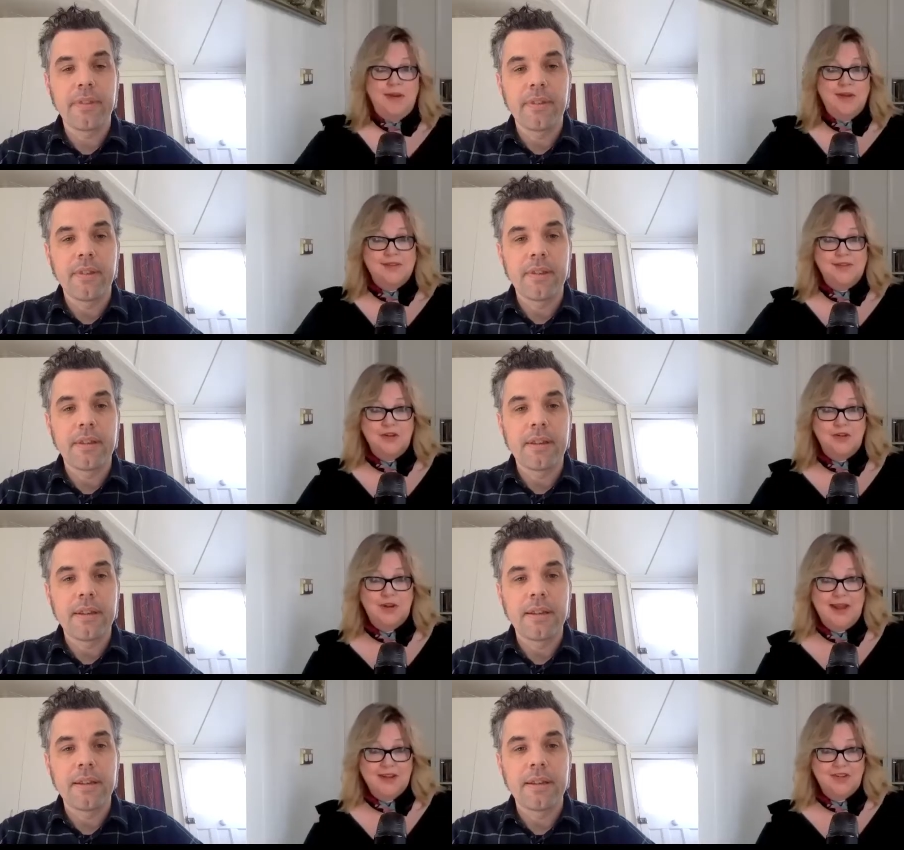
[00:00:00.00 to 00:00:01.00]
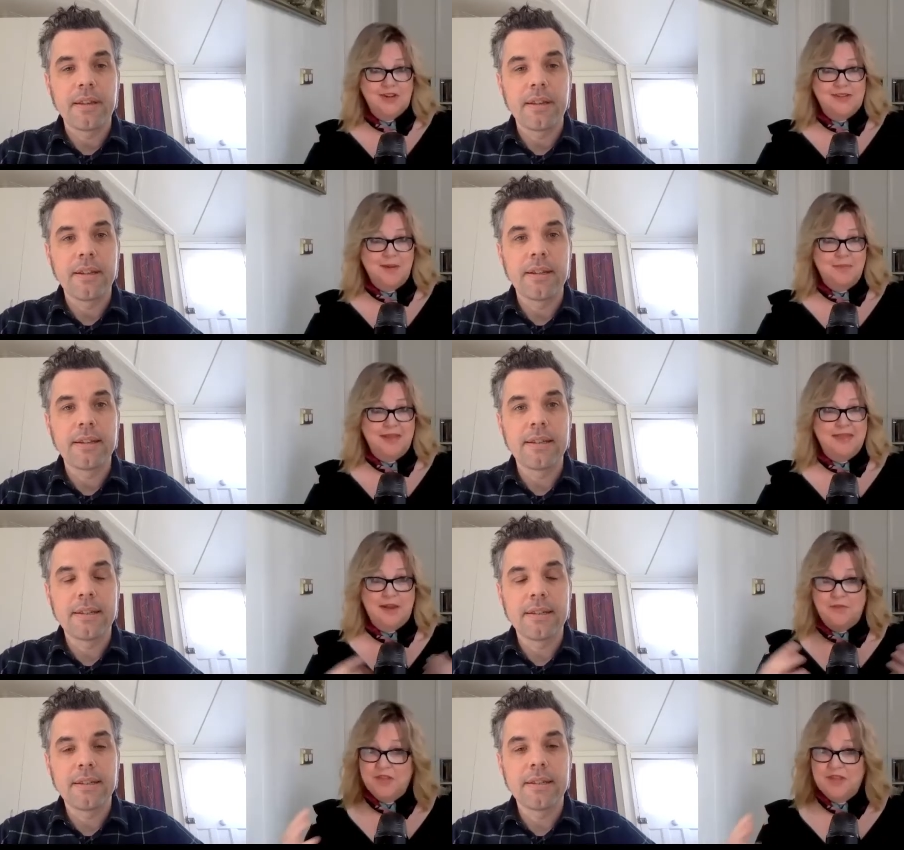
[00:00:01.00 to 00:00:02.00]
Speaker 1: because social connection is something
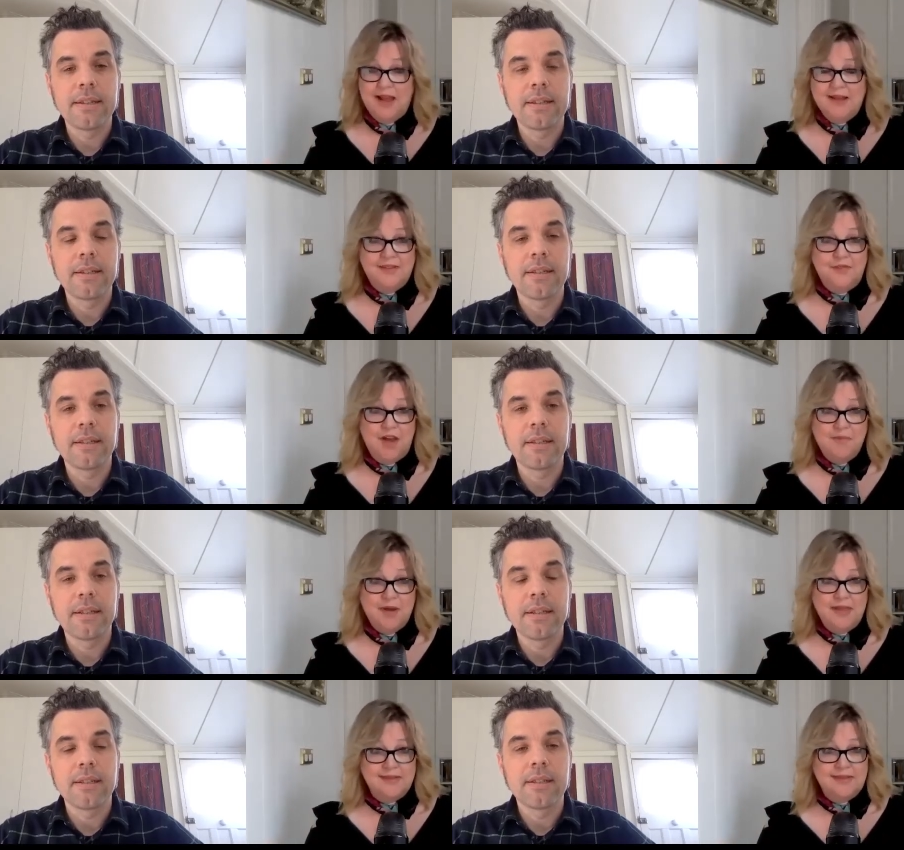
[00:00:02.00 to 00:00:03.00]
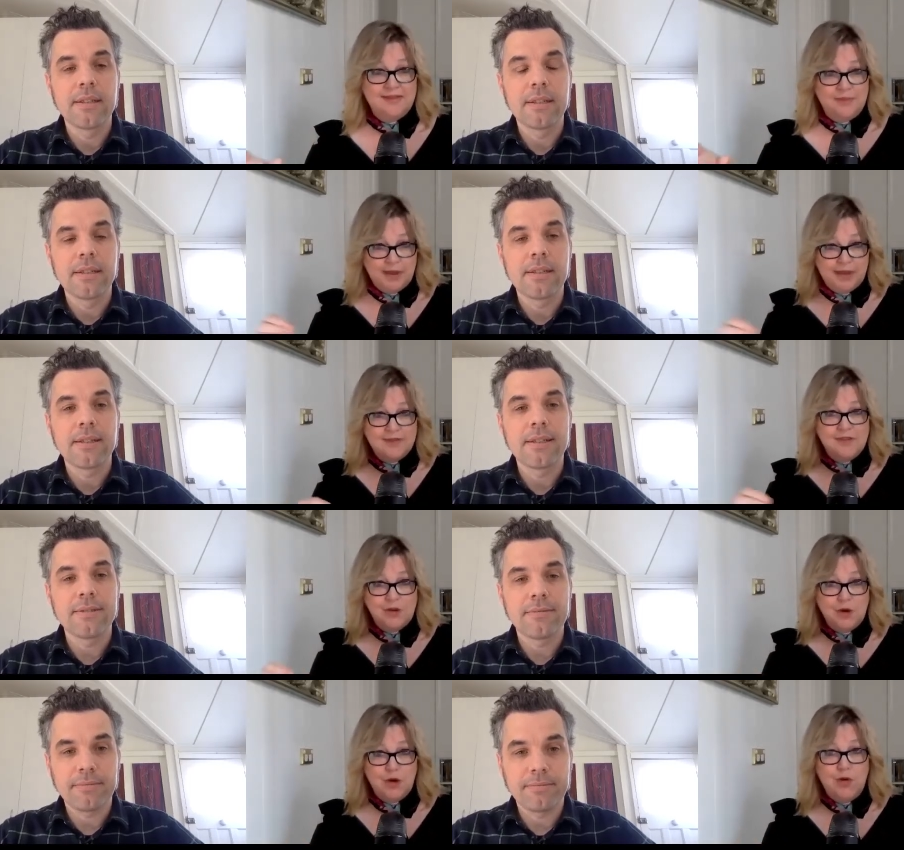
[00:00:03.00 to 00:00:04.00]
that for the last five months has been
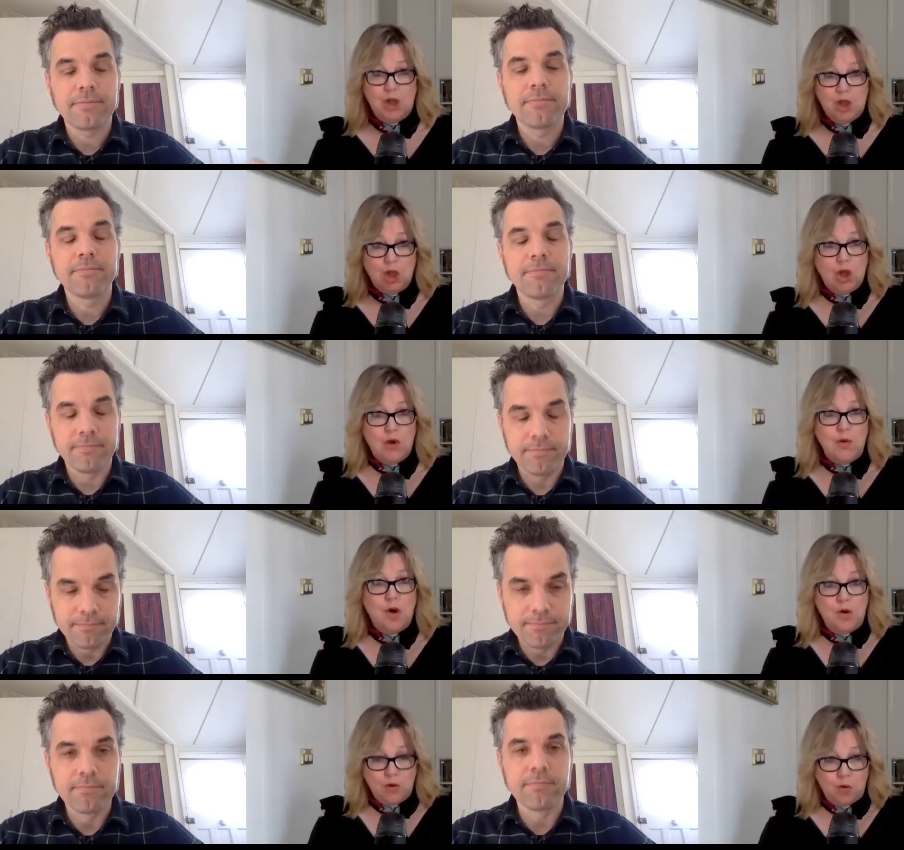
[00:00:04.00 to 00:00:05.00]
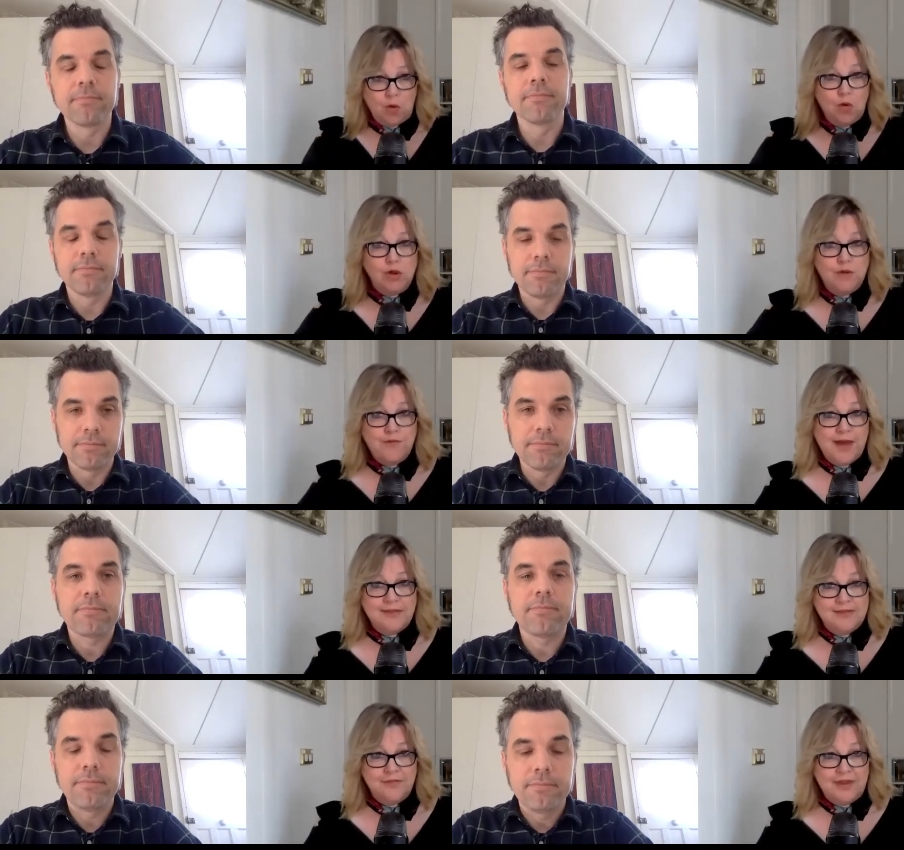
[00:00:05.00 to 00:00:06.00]
so low on all of
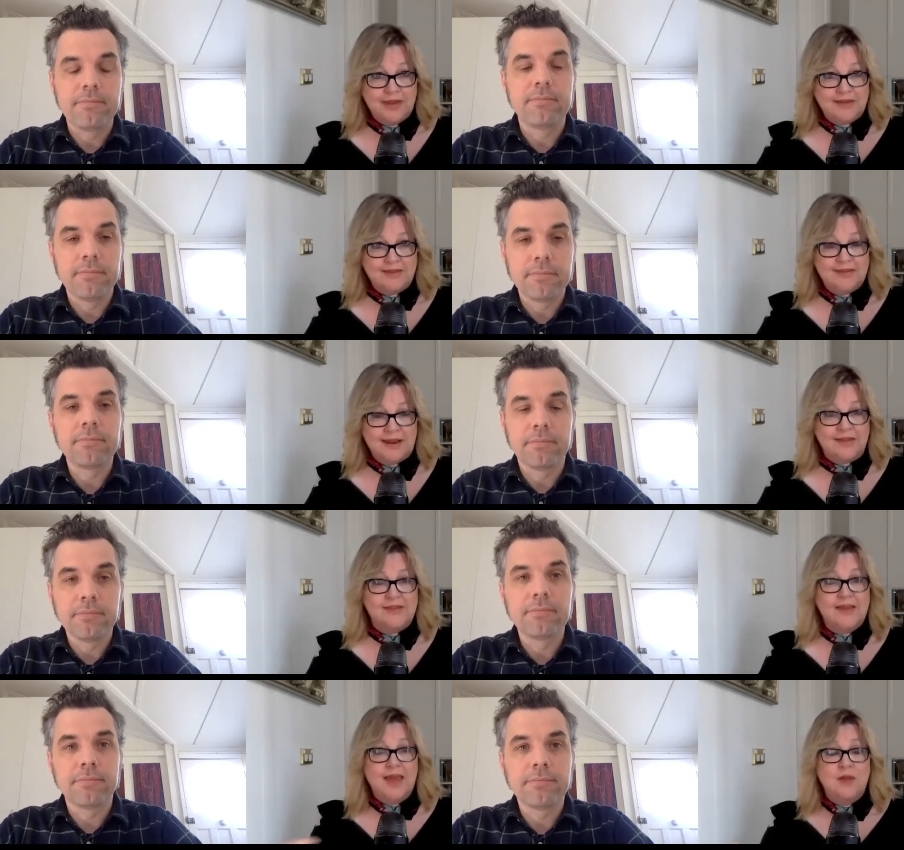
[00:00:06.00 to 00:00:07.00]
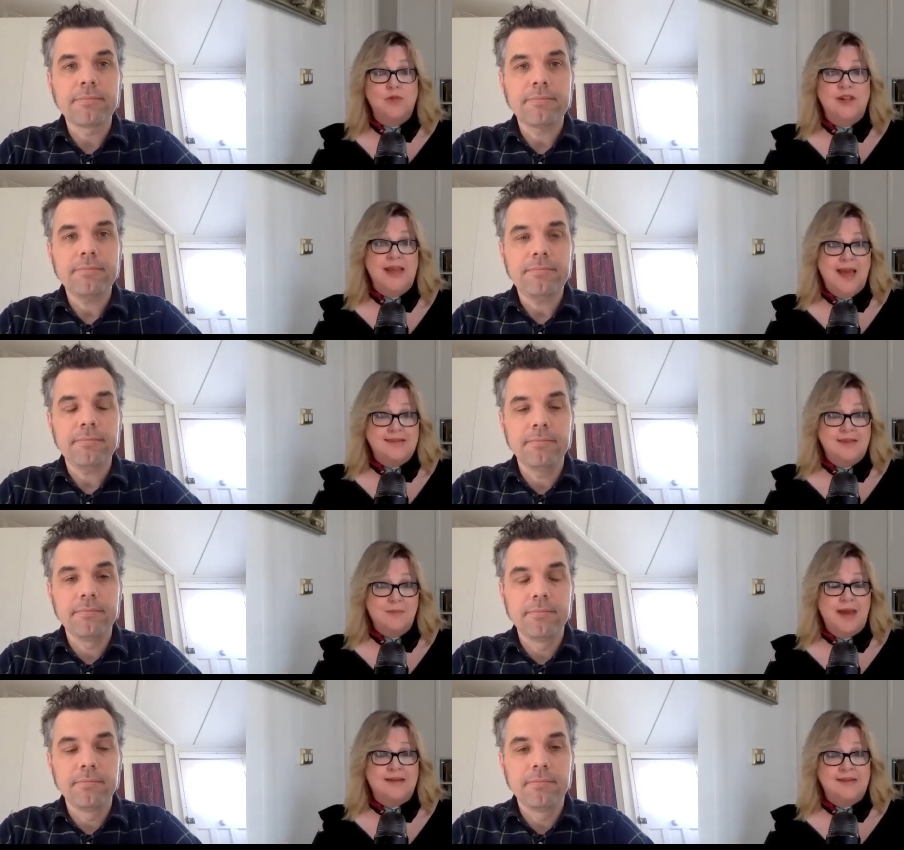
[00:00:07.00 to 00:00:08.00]
our spheres and it's it really has
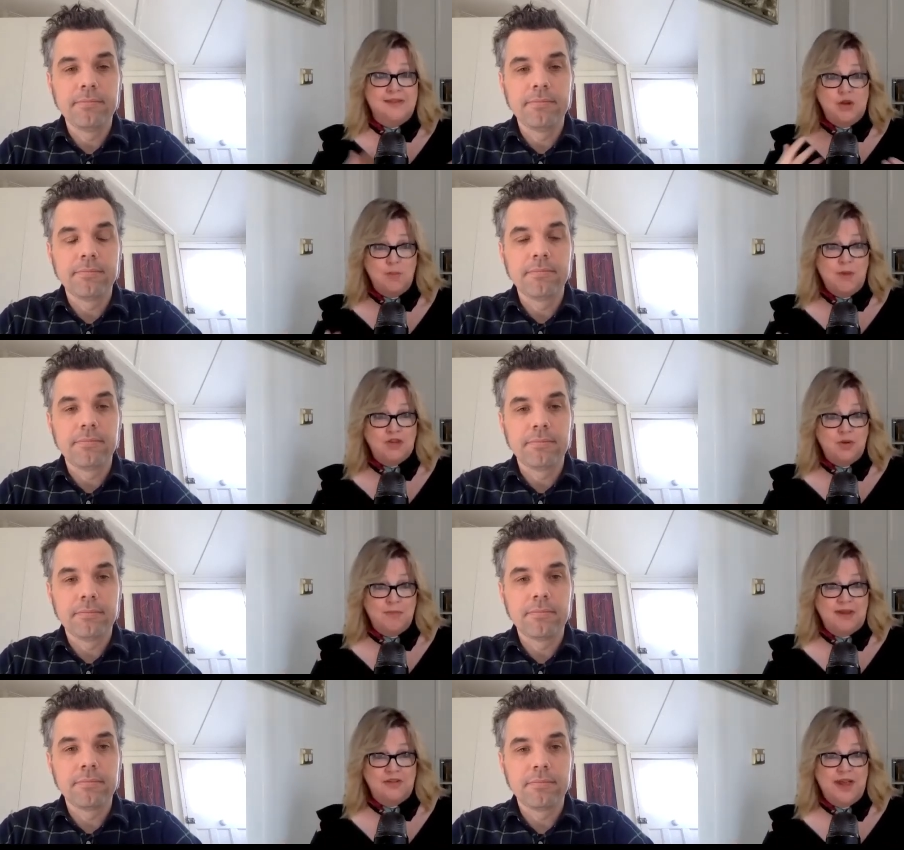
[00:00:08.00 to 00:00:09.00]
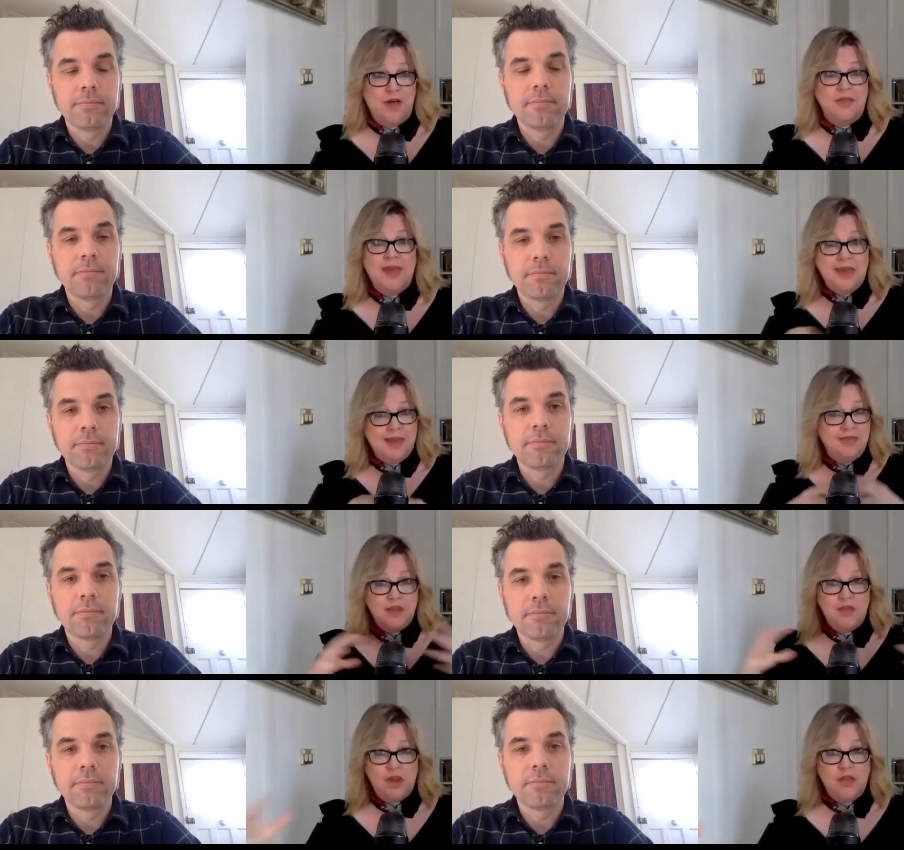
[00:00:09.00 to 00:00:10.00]
impacted so much on mental health in
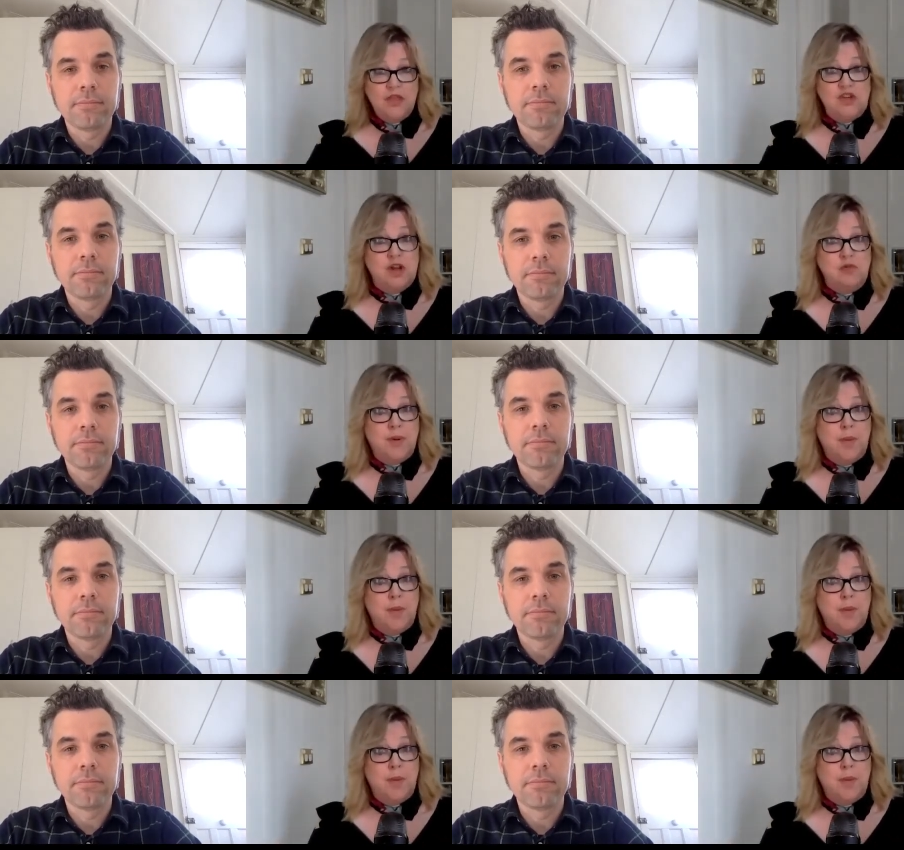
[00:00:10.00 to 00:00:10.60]
in, in the general